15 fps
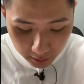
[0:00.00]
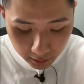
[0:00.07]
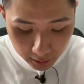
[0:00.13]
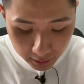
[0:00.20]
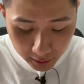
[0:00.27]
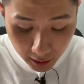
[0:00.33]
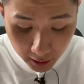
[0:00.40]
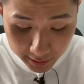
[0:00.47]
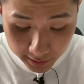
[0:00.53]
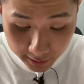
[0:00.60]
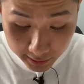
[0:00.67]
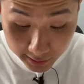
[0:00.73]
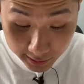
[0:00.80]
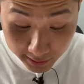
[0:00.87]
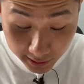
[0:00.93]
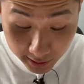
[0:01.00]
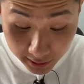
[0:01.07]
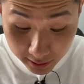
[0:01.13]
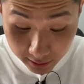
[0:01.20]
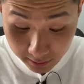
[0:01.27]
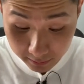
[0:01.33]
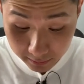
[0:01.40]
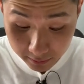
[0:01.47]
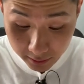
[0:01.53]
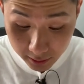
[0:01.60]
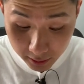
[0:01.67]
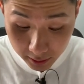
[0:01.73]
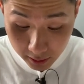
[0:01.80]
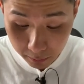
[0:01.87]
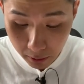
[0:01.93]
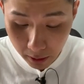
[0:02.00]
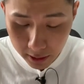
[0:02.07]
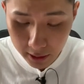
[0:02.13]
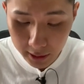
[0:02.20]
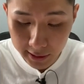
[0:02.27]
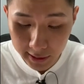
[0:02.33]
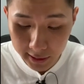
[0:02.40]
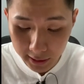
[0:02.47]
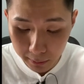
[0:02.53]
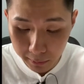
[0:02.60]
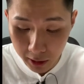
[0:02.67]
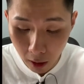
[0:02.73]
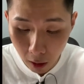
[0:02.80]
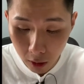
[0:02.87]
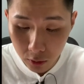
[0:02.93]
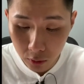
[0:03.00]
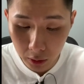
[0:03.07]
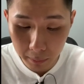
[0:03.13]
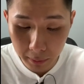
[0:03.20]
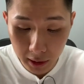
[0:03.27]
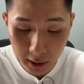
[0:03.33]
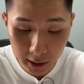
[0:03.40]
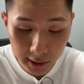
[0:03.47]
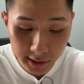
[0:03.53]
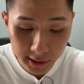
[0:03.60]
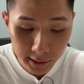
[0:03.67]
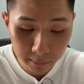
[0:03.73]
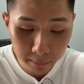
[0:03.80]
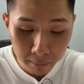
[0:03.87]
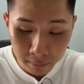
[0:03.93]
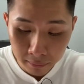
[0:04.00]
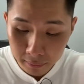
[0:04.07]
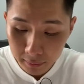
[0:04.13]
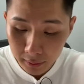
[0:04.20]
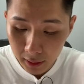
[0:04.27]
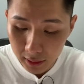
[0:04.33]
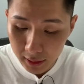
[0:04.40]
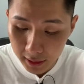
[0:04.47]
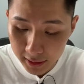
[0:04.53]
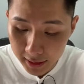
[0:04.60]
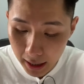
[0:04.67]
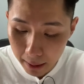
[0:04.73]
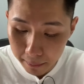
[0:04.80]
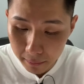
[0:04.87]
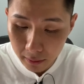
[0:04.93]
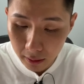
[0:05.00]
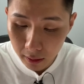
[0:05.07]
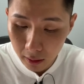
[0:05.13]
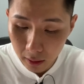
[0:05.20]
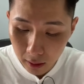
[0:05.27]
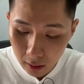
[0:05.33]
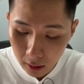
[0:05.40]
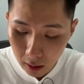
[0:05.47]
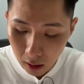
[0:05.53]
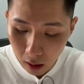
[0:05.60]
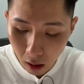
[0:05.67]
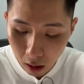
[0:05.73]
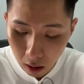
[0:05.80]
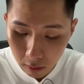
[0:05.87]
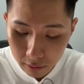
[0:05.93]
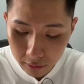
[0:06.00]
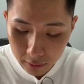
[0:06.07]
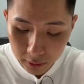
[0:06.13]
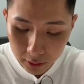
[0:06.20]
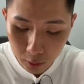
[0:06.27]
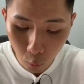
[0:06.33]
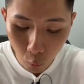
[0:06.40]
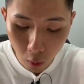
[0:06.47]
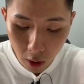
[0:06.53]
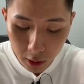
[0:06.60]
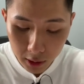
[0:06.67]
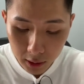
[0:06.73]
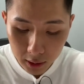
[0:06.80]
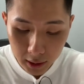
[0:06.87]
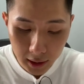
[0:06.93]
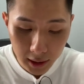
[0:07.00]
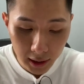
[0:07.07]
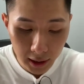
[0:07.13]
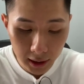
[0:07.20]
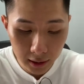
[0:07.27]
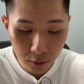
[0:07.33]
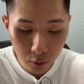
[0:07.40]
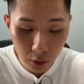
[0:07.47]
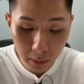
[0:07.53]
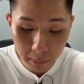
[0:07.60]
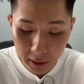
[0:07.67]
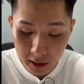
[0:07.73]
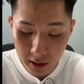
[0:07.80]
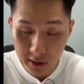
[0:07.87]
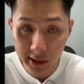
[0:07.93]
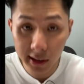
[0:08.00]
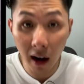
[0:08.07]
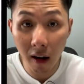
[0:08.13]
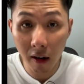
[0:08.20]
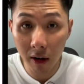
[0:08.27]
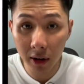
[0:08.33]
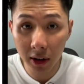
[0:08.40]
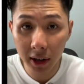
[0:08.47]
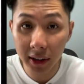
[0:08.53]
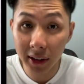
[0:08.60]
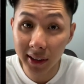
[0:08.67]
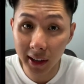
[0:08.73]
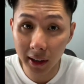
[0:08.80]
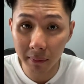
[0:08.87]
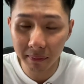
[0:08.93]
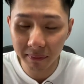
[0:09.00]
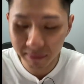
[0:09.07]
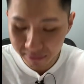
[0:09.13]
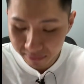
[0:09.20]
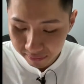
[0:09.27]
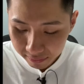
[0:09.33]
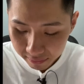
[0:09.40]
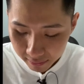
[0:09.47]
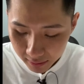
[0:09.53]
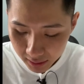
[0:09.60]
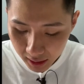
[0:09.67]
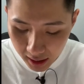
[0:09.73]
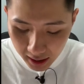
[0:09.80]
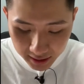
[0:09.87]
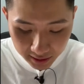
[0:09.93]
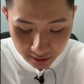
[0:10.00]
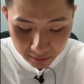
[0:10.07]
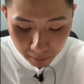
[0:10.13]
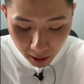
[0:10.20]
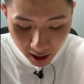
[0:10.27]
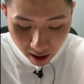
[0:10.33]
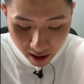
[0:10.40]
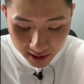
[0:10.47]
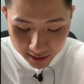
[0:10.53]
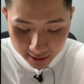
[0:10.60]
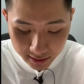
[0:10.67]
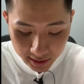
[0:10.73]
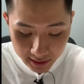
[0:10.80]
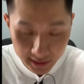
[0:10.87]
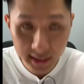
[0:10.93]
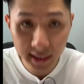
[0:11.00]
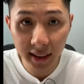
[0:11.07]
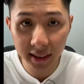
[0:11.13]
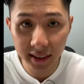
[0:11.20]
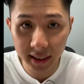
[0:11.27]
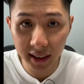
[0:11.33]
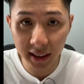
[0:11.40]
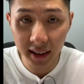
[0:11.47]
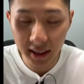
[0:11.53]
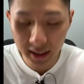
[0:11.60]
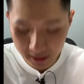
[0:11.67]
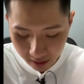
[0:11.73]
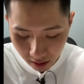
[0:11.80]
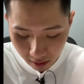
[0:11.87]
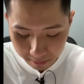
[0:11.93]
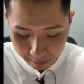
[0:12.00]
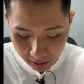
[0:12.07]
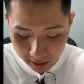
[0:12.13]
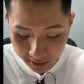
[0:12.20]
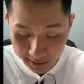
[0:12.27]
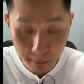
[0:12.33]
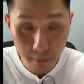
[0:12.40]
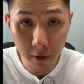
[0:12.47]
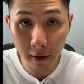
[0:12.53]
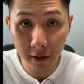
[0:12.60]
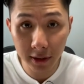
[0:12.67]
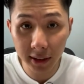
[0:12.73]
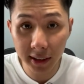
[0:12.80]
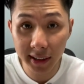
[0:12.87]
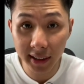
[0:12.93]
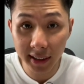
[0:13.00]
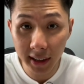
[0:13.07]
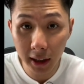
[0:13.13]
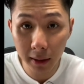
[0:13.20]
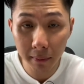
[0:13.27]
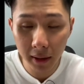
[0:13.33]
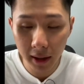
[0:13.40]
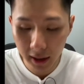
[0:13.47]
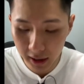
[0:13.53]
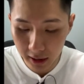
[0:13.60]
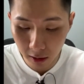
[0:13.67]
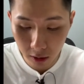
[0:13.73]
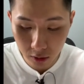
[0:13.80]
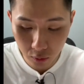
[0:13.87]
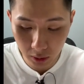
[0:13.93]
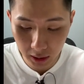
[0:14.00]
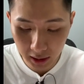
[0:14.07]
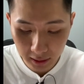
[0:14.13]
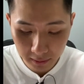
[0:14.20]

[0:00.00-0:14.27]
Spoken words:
the answer is D here. The pressure is the same in all three because the depth of the water in 3 beakers are the same. So my answer is D, none, because the pressure is the same in all three.